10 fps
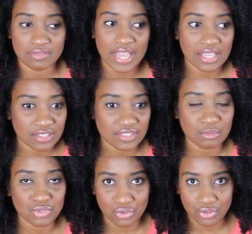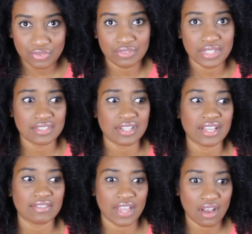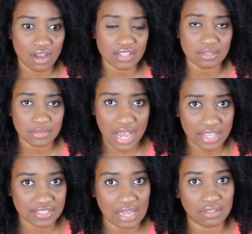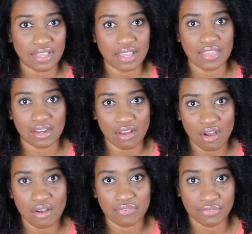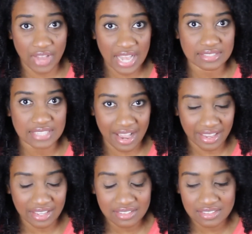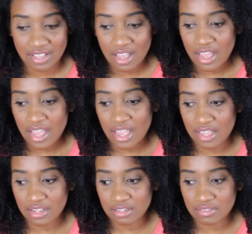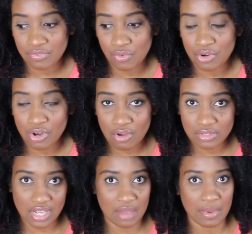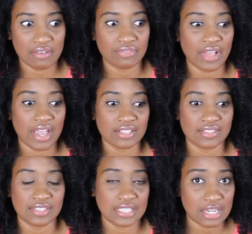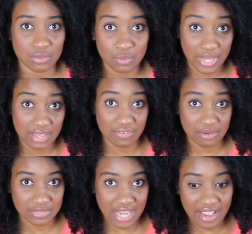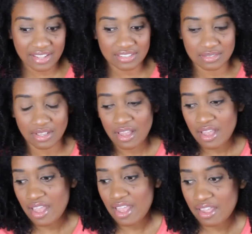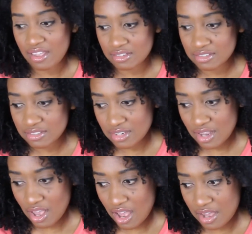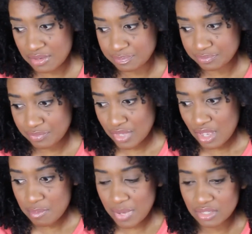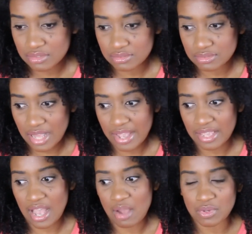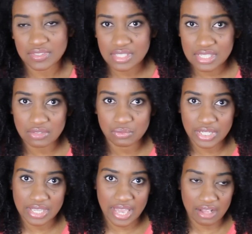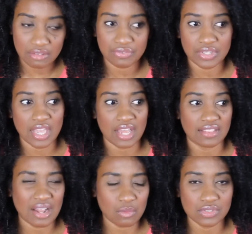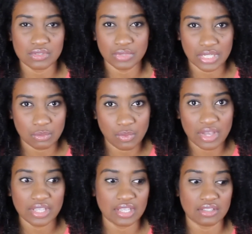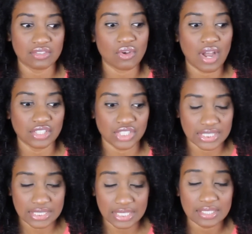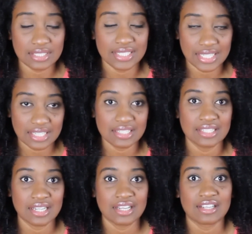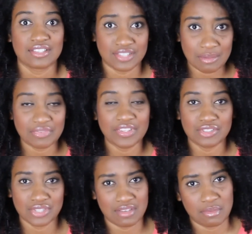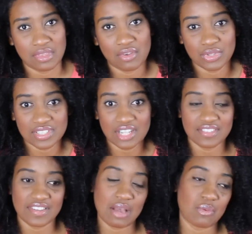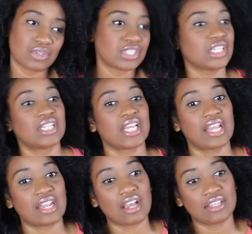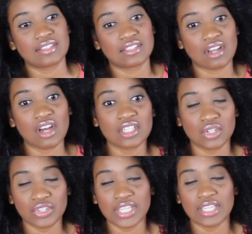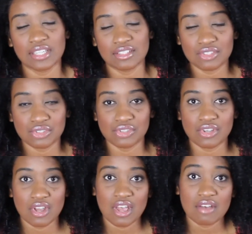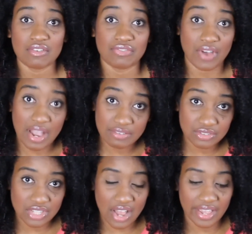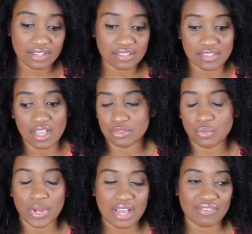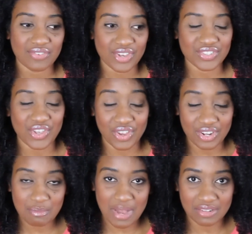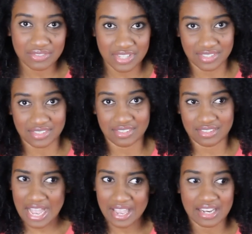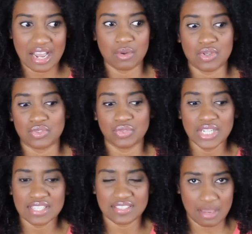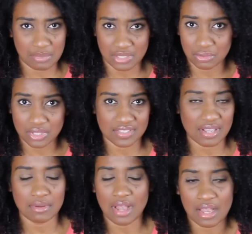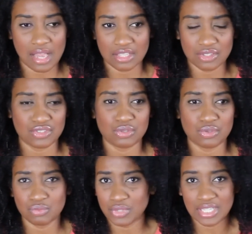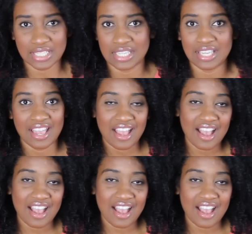there is some truth to this. Like, there are diets out there that are fad diets, and for a long time I've like steered away from diets, and but like I was eating really healthy and that wasn't really working, so I did need something to give me the results that I wanted, and I started looking into the 5-2 diets. So when I first heard about this diet, I was really skeptical because I used to really,